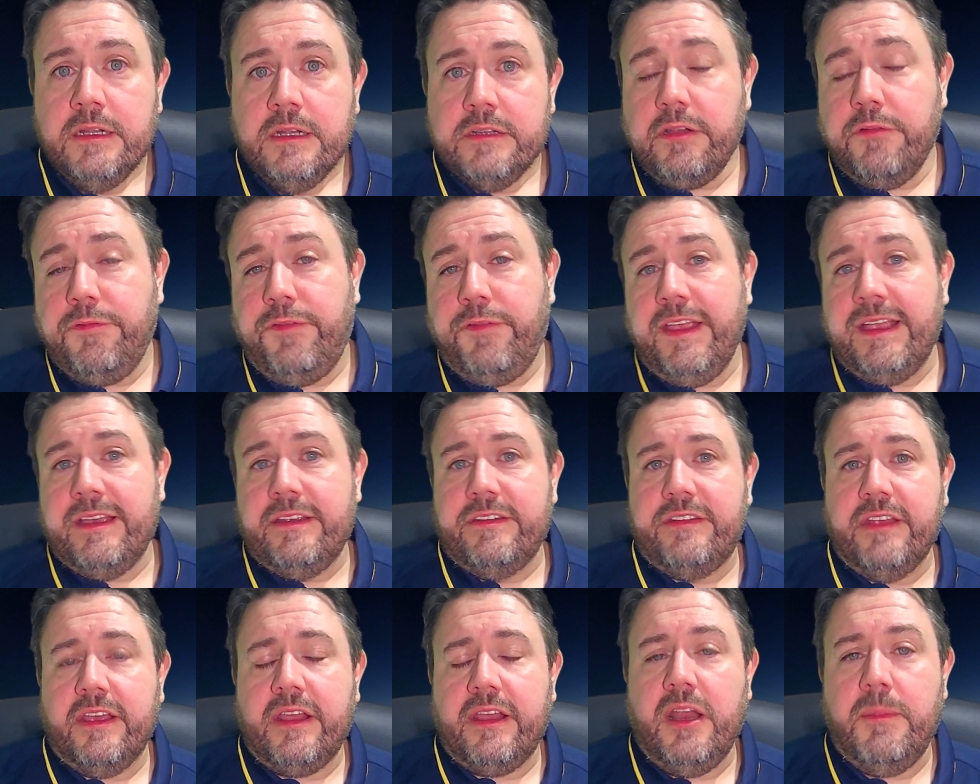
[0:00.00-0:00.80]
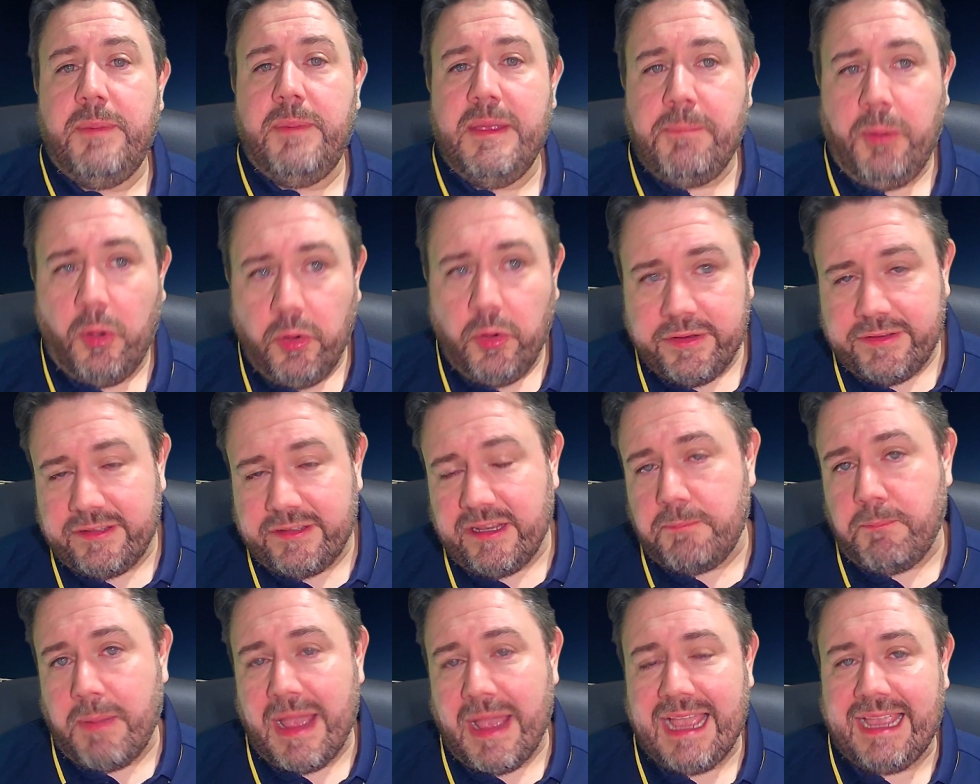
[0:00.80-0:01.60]
So fingers are going to be
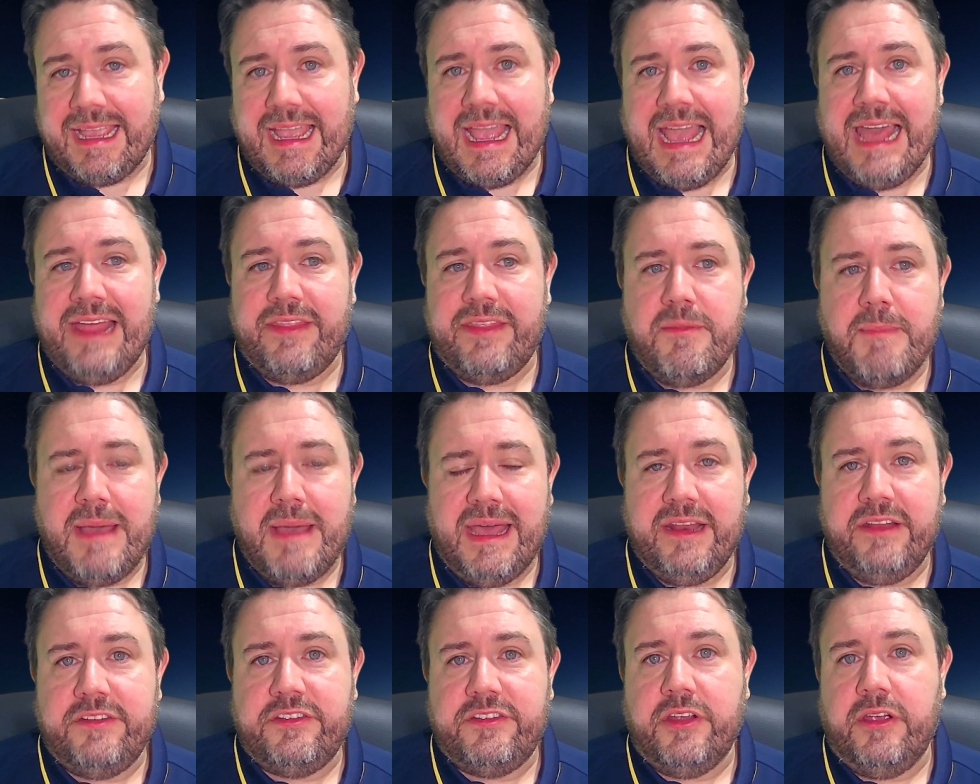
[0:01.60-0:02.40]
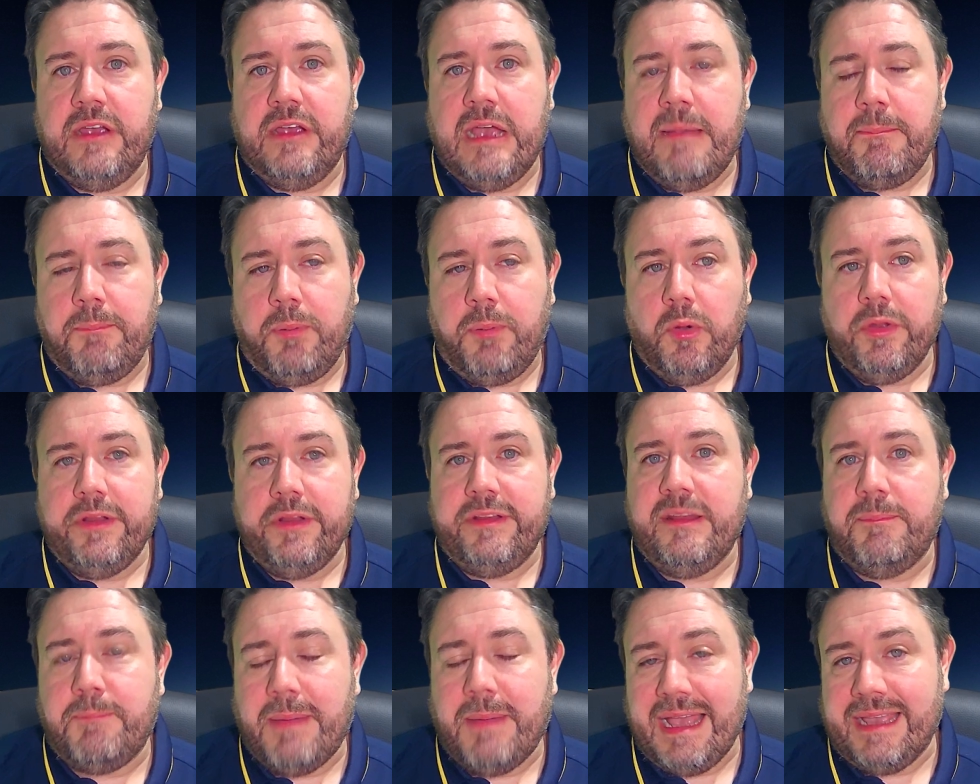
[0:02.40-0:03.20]
pointed back at the manager and
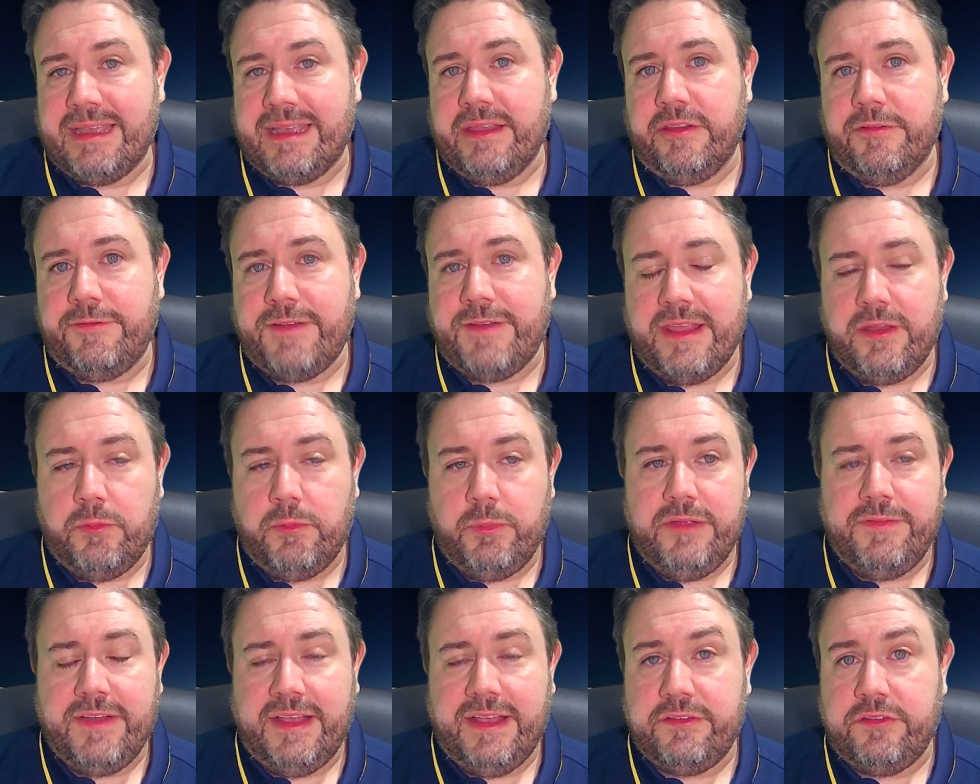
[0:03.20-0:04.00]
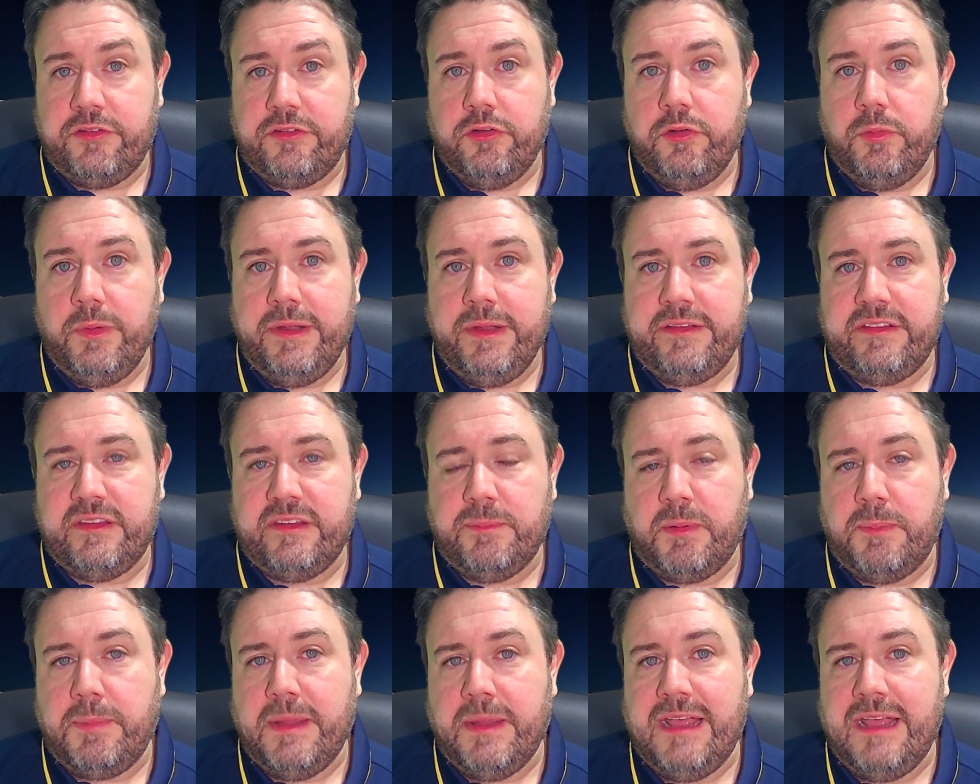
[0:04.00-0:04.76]
pointed back at the fact that we've had 2 weeks to prepare